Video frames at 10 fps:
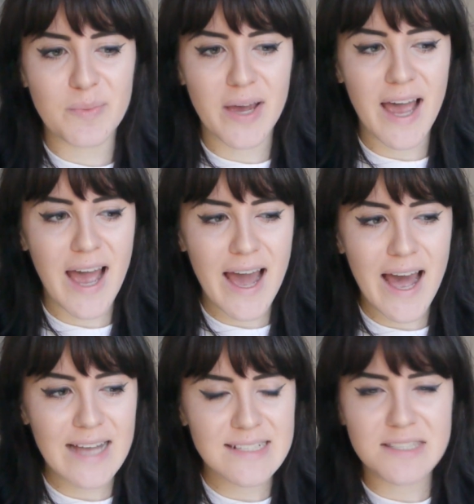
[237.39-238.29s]
but
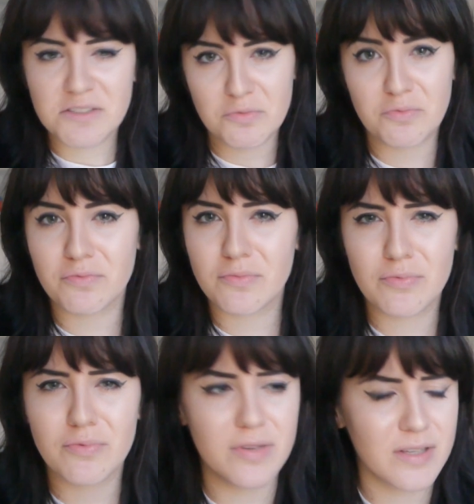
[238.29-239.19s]
I still
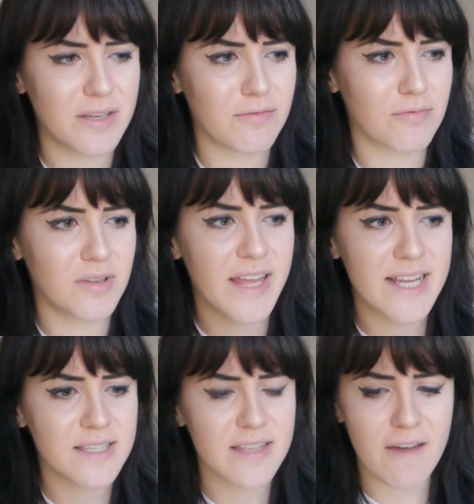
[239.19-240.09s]
really
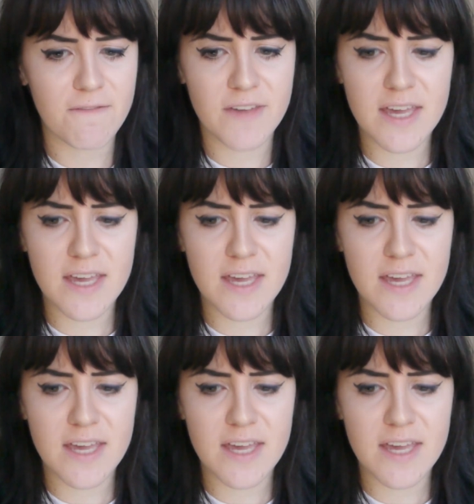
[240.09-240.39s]
relate to that